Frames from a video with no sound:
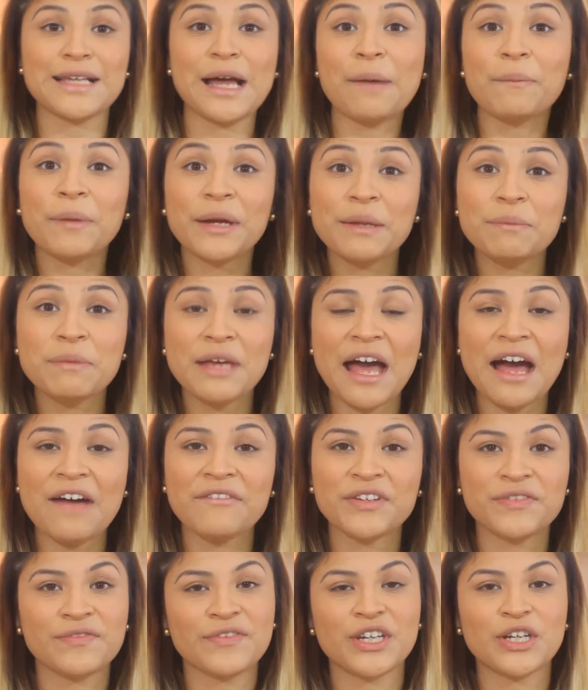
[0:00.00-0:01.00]
I'm gonna be
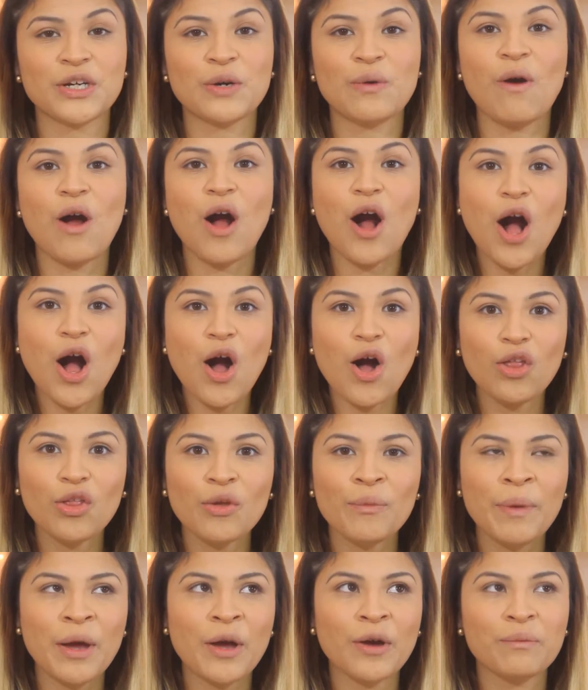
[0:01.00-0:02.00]
having a video all
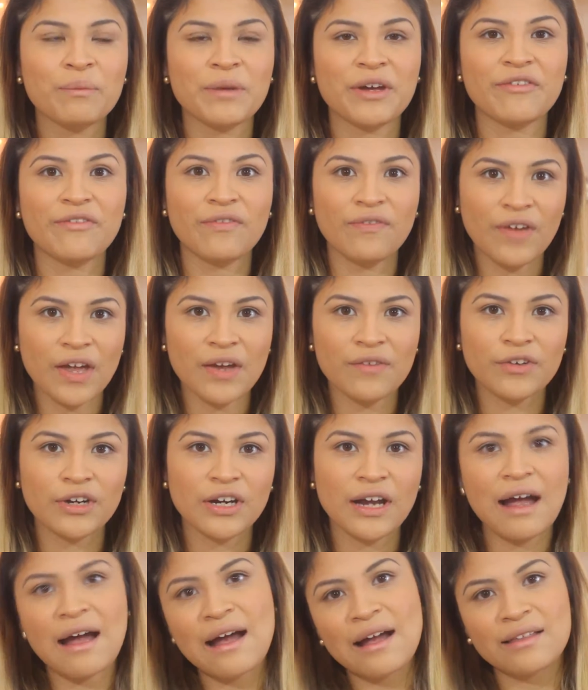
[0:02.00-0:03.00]
about my
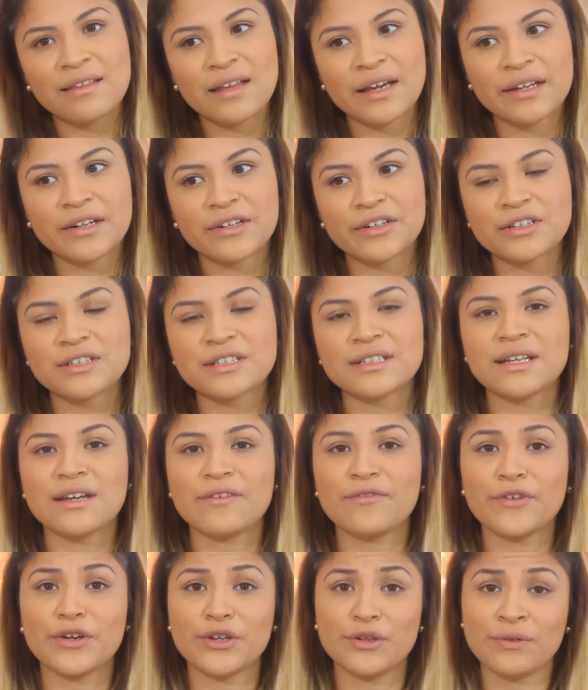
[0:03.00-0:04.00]
favorite highlighters
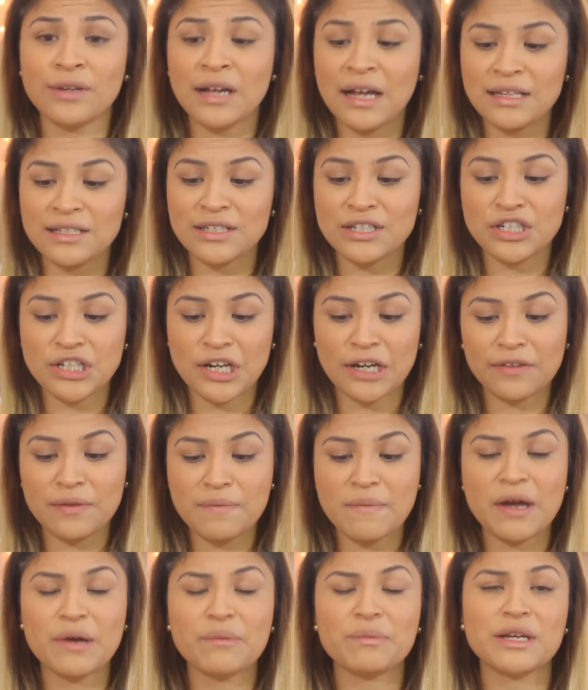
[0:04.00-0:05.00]
for you guys to check
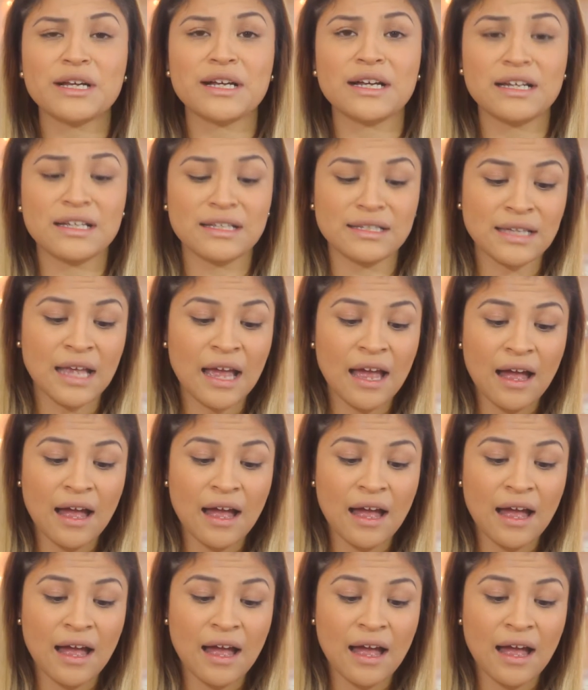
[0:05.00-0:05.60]
them out, because